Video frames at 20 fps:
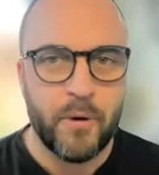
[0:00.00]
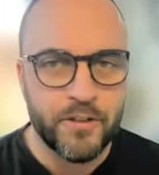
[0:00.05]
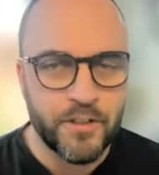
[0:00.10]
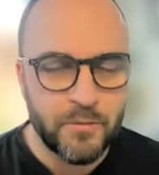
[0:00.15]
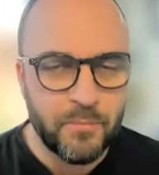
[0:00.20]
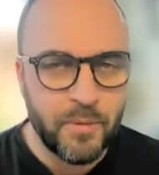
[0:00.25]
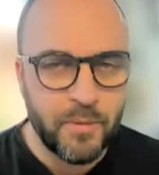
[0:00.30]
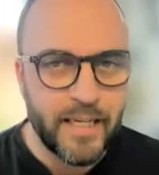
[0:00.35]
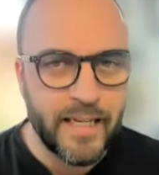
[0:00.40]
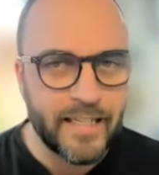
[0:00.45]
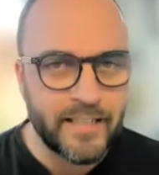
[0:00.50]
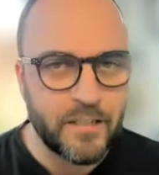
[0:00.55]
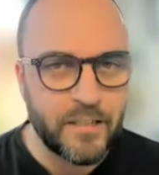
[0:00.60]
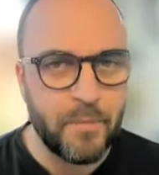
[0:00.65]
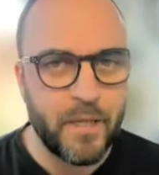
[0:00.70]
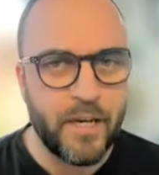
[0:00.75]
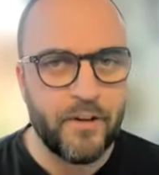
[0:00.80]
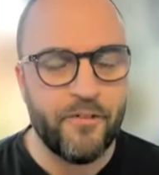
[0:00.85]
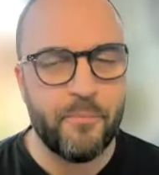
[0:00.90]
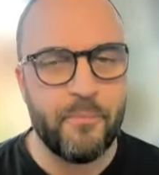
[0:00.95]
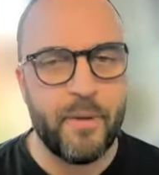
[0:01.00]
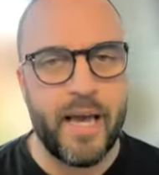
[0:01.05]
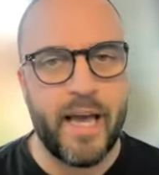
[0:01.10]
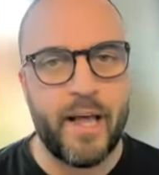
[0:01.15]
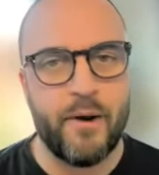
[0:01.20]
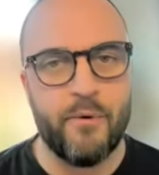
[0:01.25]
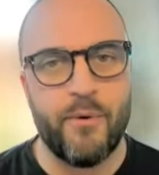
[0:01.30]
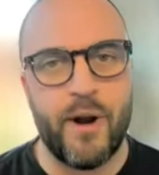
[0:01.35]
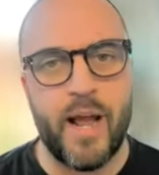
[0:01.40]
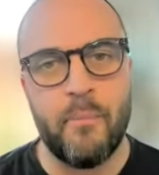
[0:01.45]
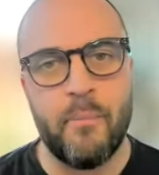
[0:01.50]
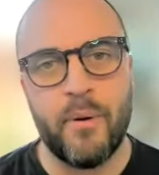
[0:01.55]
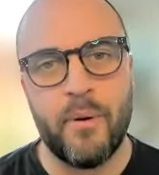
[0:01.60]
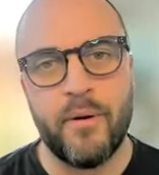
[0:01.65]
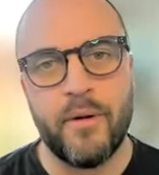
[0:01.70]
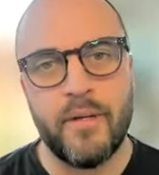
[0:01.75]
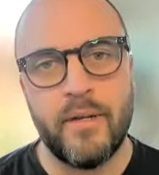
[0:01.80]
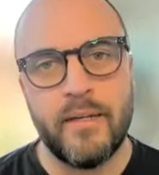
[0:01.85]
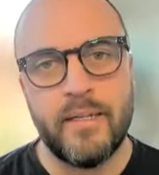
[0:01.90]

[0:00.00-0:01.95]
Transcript: possibly gets a bit of a bad rap,